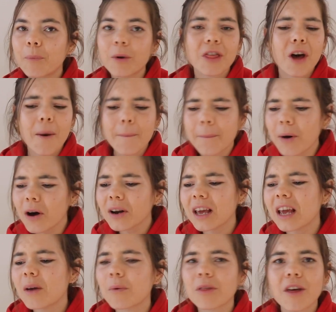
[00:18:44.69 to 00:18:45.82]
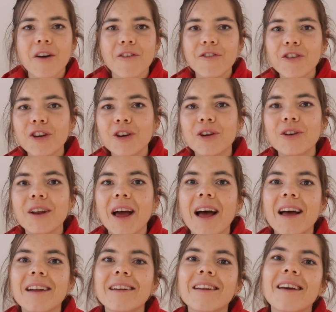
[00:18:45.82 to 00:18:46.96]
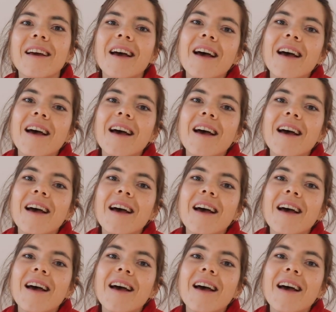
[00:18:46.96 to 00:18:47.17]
with her body, with her food, and